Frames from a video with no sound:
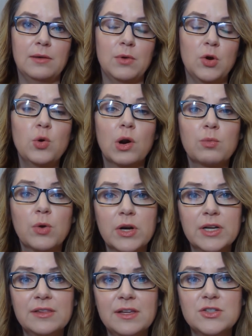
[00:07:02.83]
who are
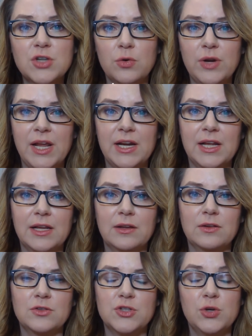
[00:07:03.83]
worried that donating
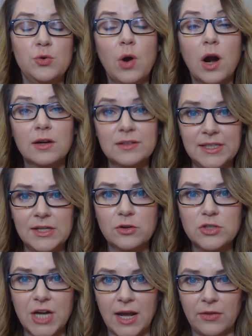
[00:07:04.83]
to our legal
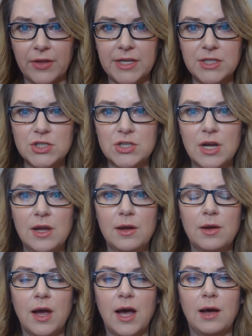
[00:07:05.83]
challenge
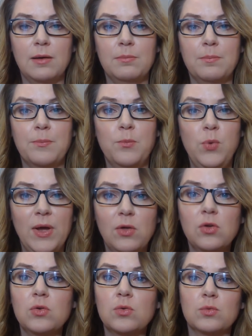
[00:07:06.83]

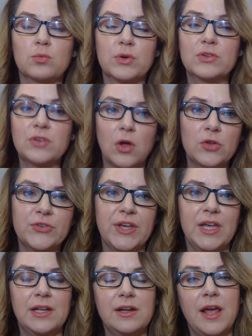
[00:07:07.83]
will result
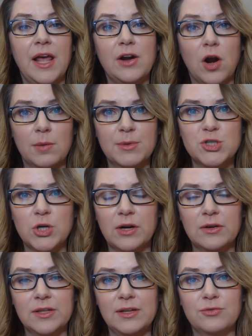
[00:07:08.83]
in an
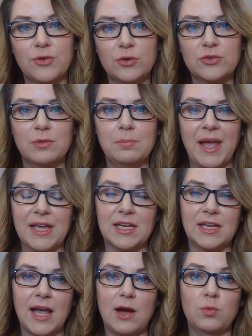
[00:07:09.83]
arbitrarily frozen bank
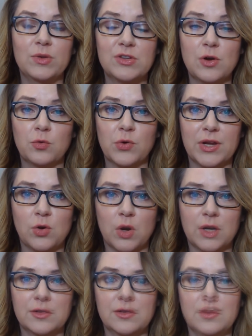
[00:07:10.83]
account with no
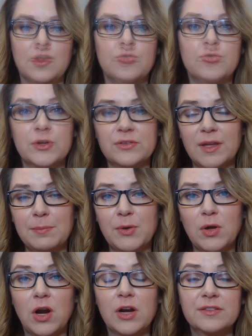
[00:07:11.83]
recourse. For example,
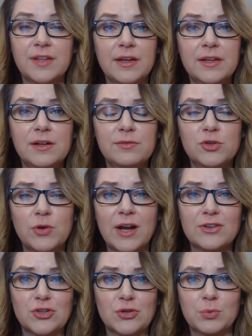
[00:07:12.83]
our executive
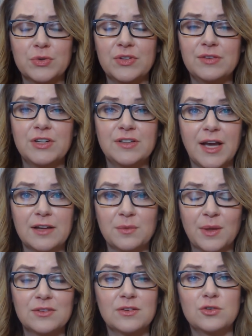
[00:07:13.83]
director received a text
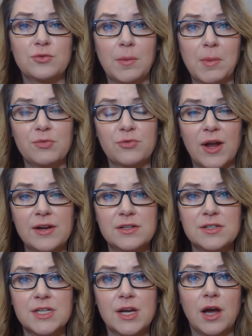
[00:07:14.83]
message from a
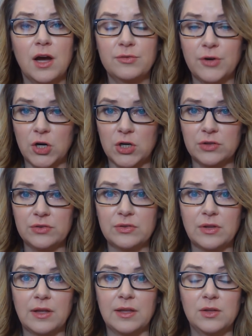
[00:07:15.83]
friend of hers.
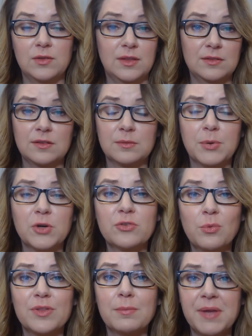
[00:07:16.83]
This is a person
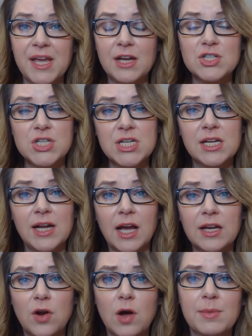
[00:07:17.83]
with a PhD in
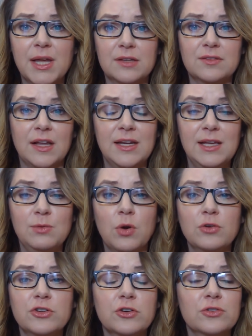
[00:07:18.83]
economics, and he
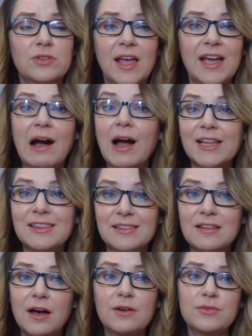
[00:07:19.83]
wrote to her saying, "I'd
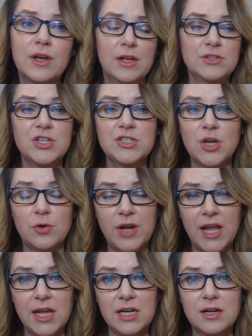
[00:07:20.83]
love to
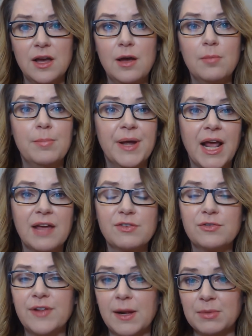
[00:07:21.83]
donate, but I have a
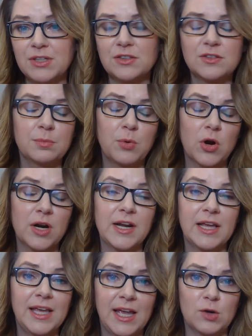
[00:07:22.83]
family to support and I
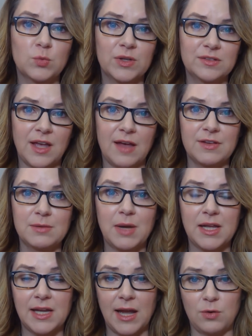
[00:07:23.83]
can't risk having
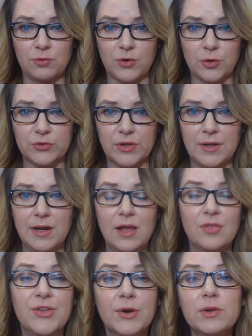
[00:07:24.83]
my account frozen."
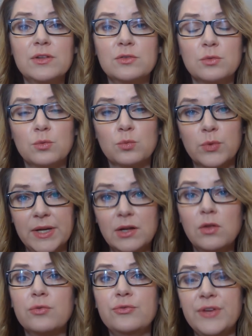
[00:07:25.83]
There is
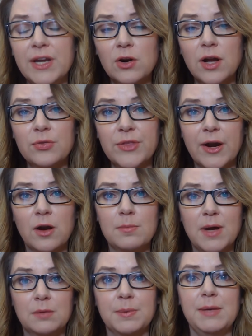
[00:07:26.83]
real fear out there
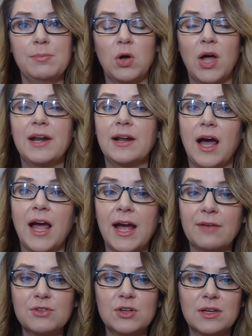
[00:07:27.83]
among people. And I
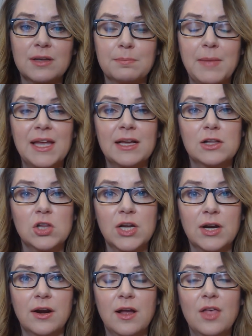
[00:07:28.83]
have to make it
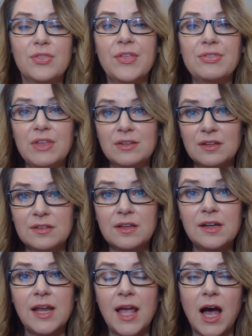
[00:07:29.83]
clear that this is
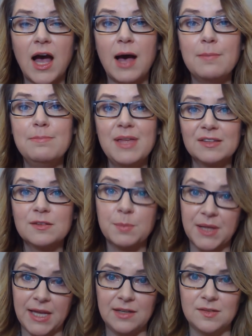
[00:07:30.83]
a
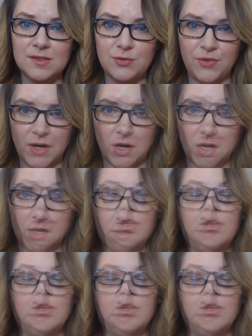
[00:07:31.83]
misplaced fear.